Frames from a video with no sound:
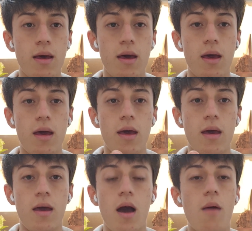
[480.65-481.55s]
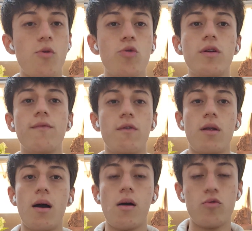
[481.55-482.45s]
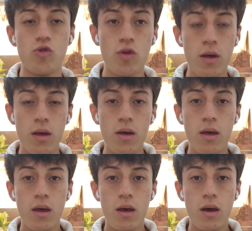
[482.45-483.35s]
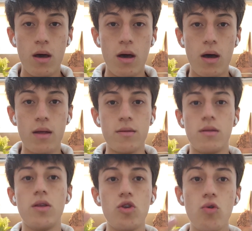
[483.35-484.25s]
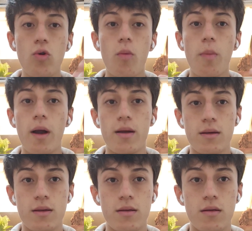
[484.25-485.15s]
a beautiful house, and you compare it